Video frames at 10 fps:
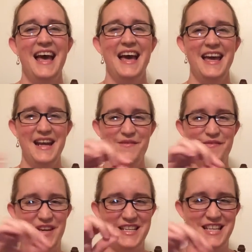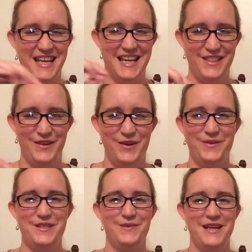And I'm fishing it through
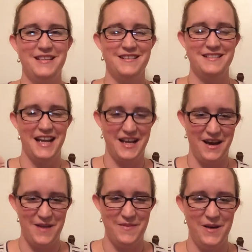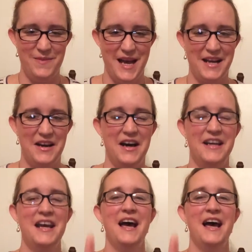with tweezers, and I got them all back on.